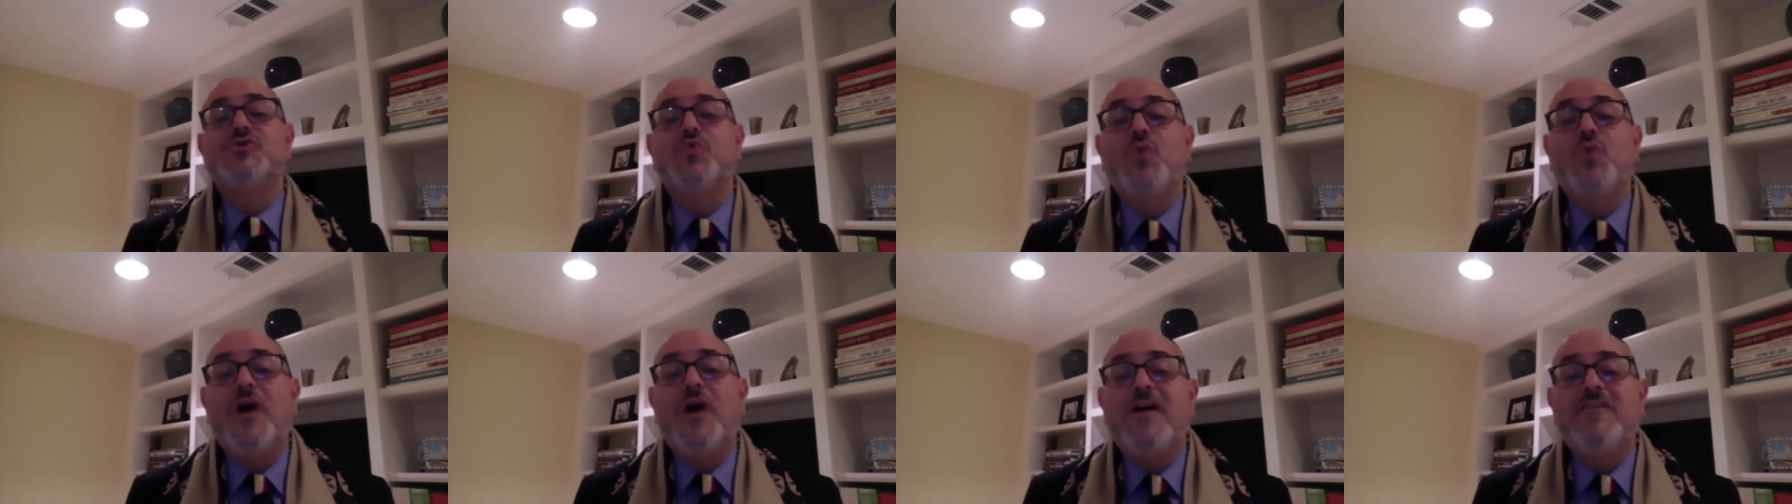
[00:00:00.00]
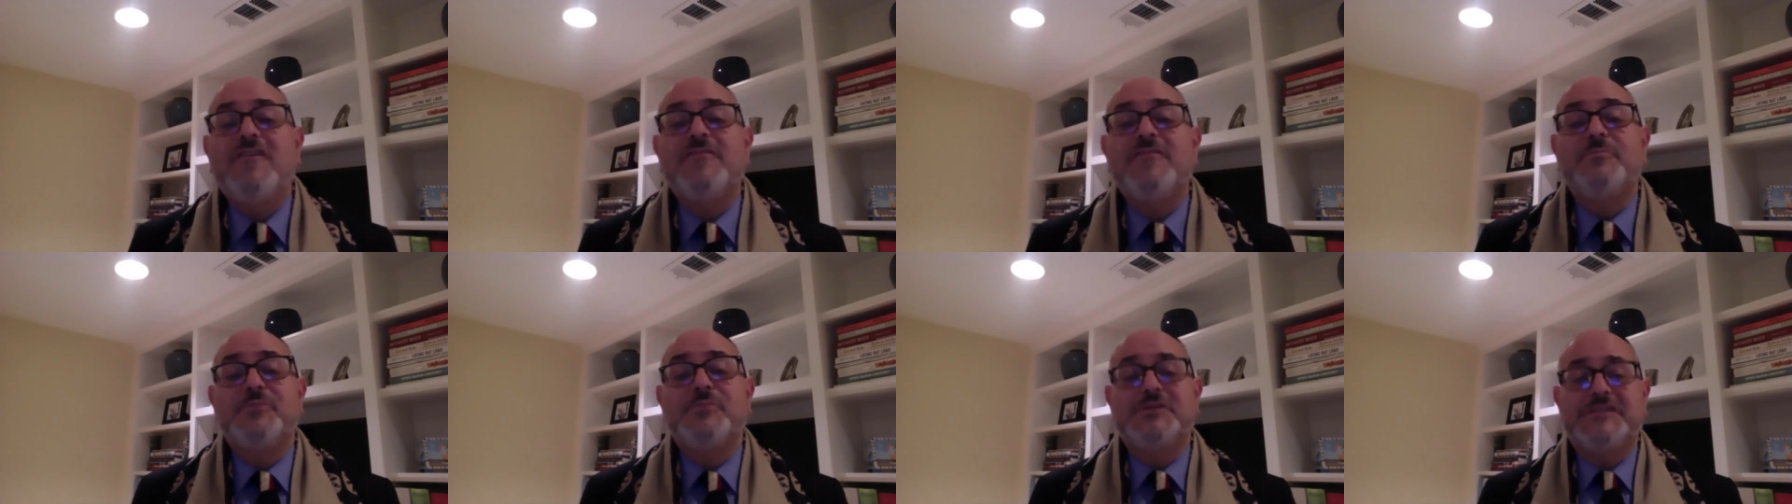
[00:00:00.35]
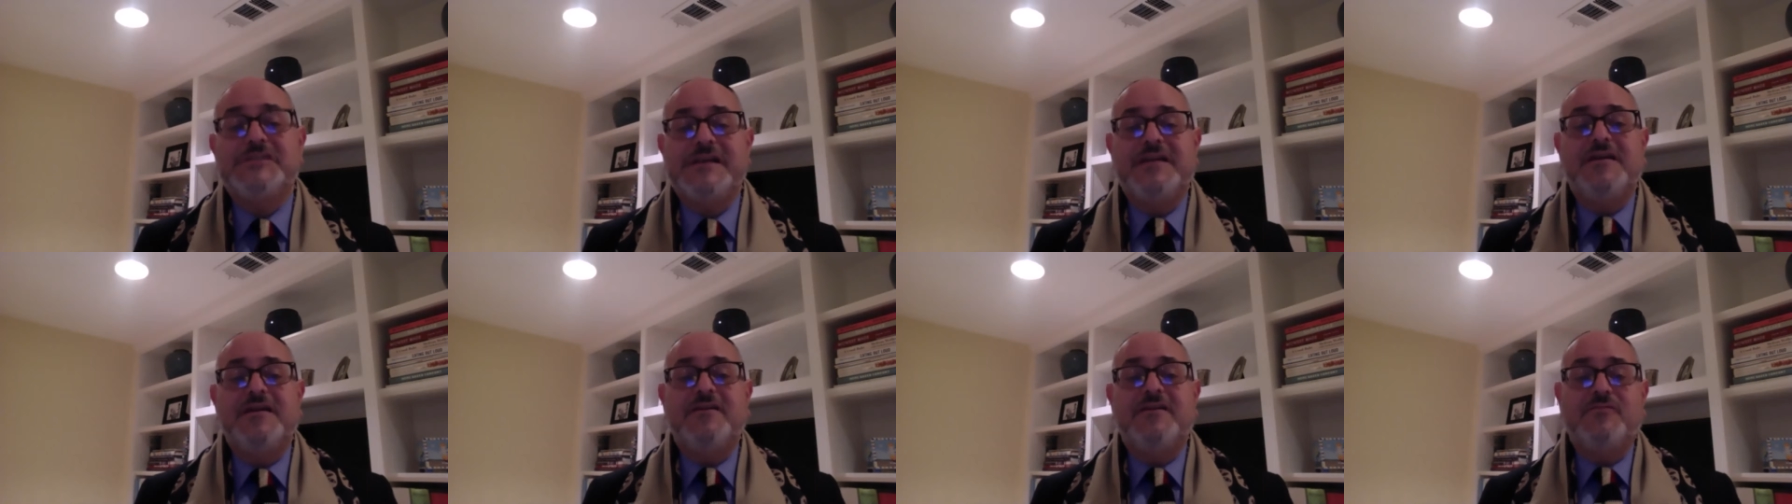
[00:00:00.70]

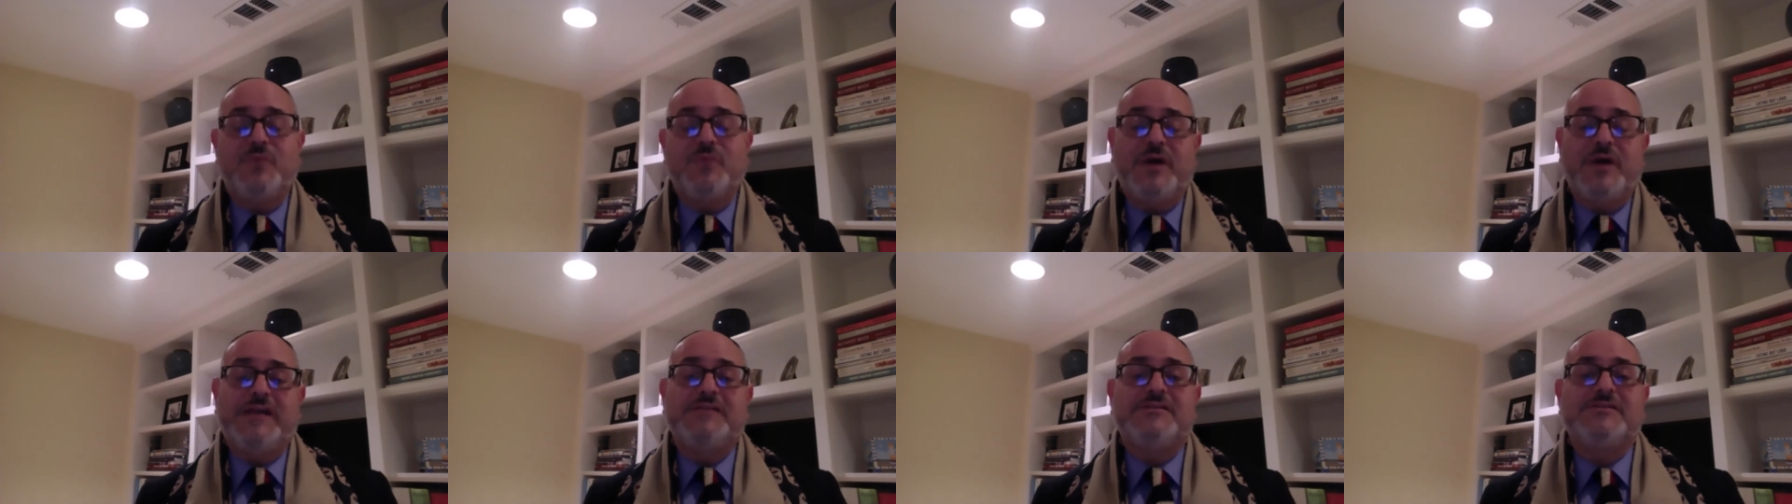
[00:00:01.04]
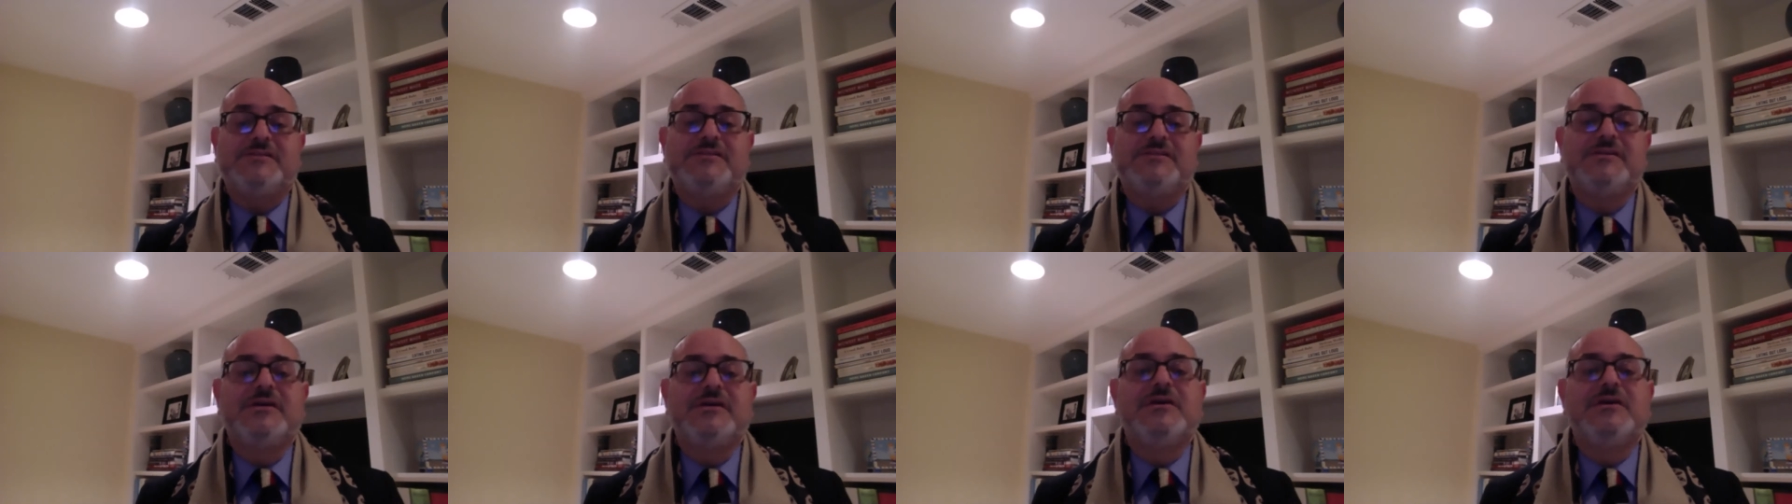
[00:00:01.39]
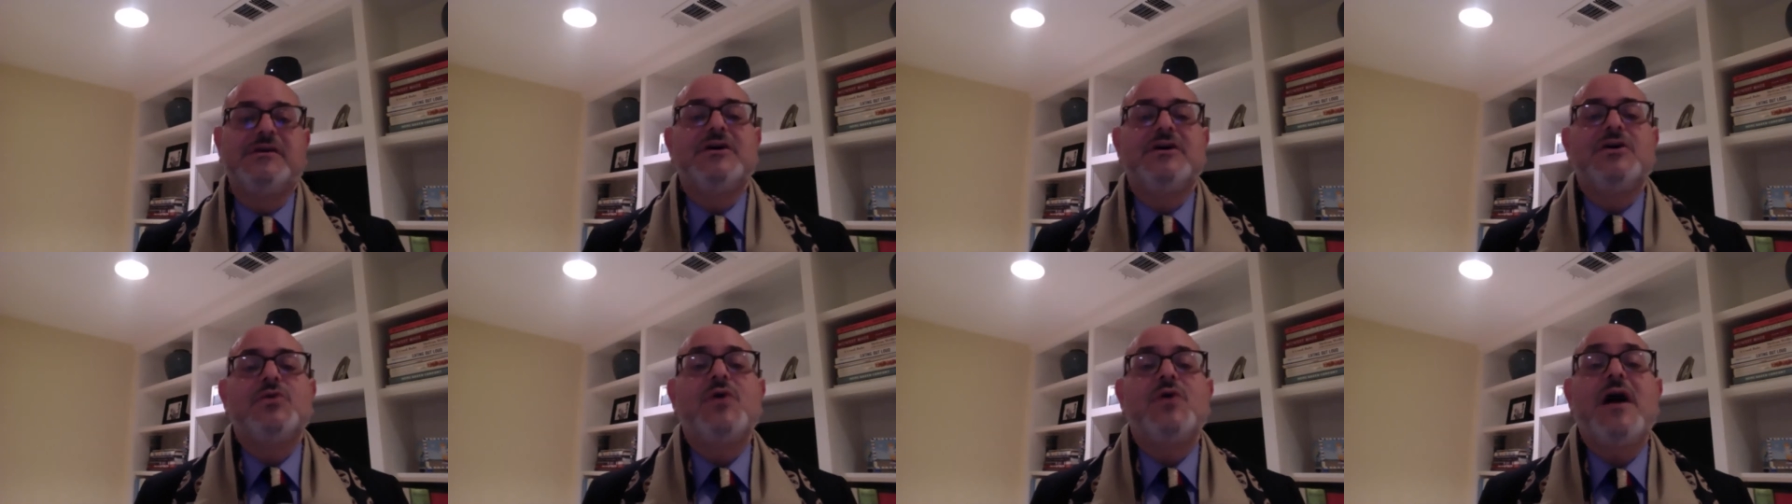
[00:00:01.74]
12% of whites
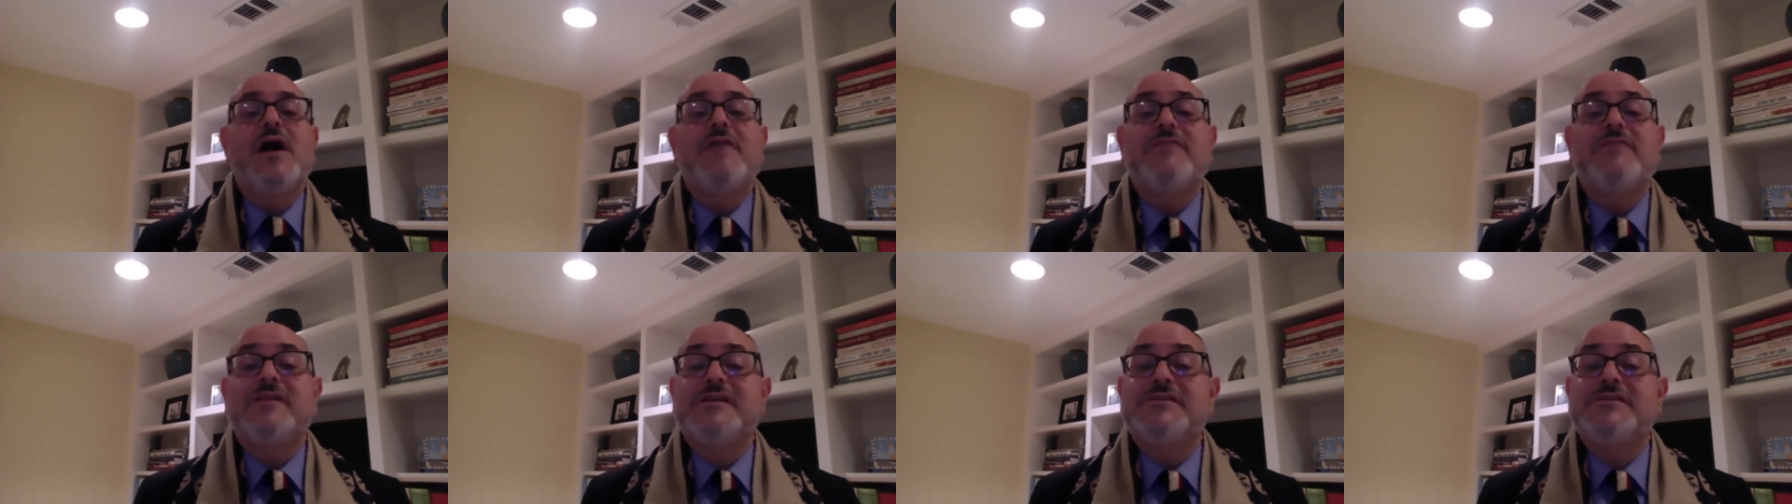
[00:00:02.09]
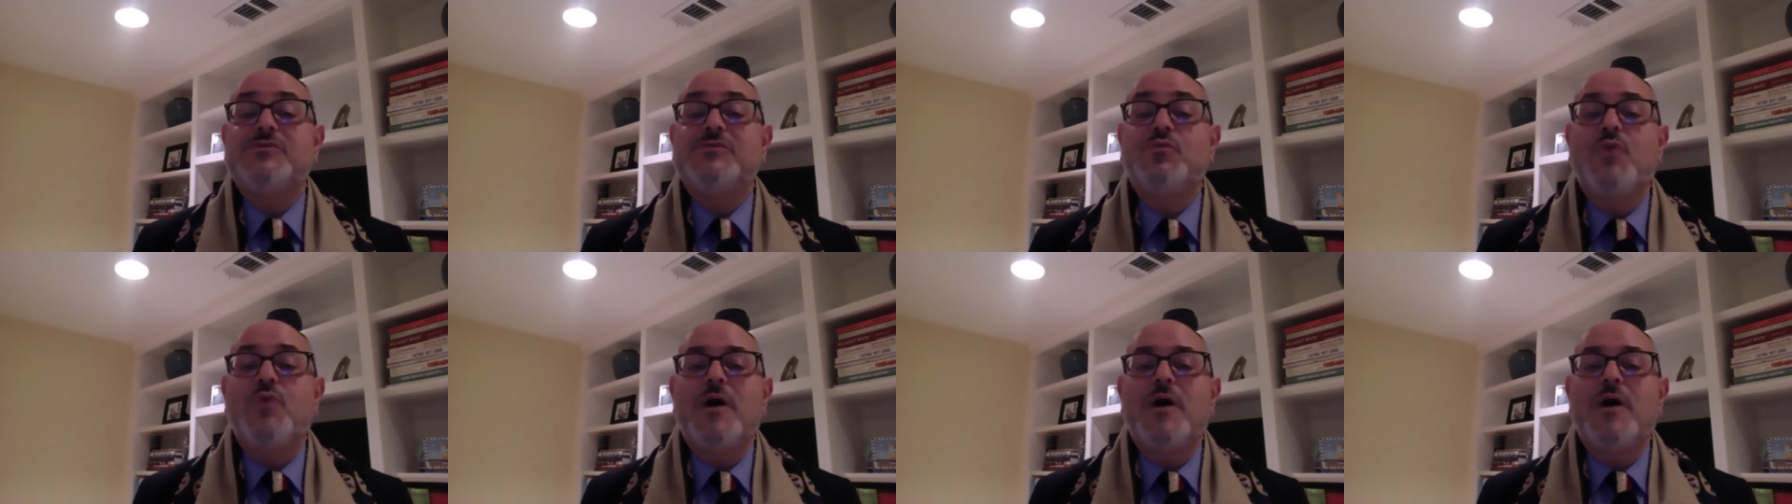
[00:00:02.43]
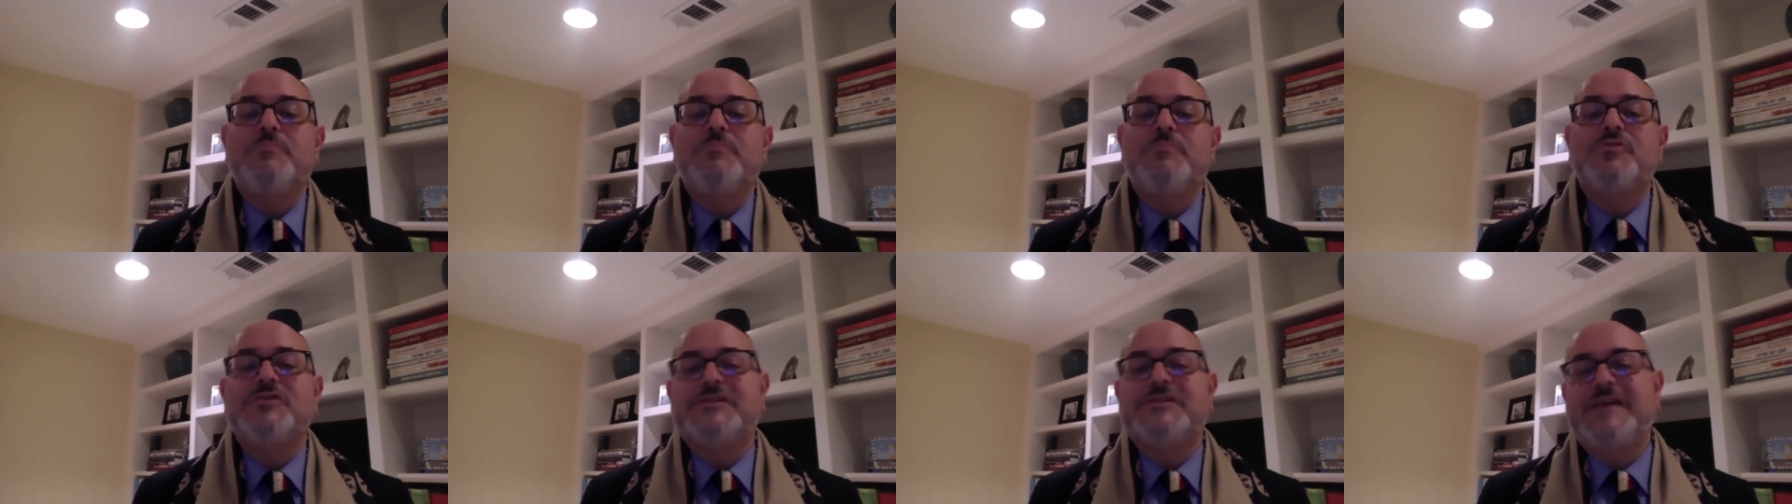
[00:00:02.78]
who have at least
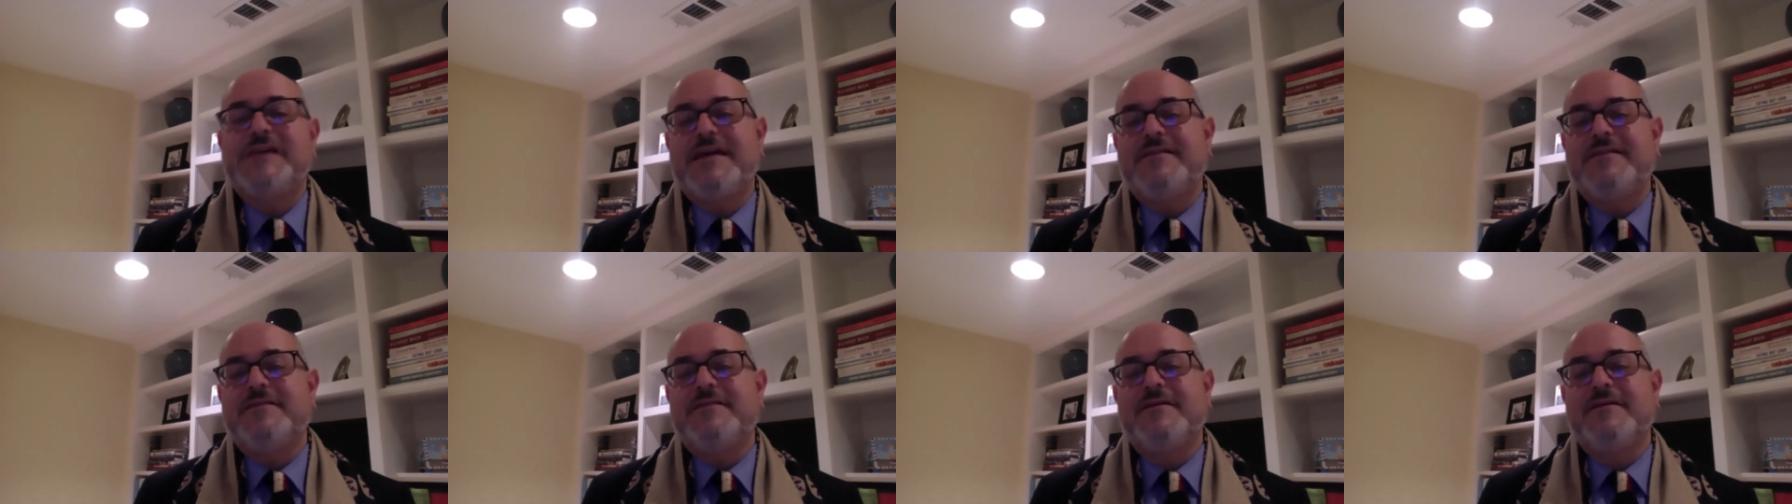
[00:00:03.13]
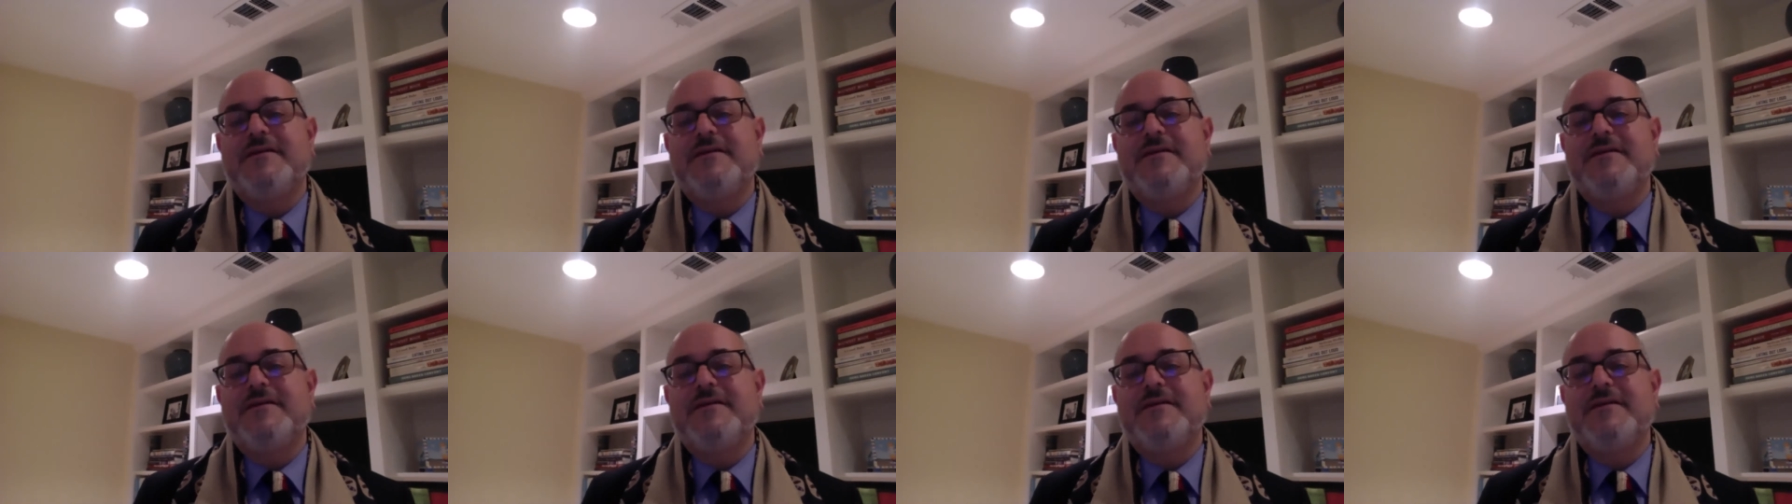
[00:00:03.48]
1%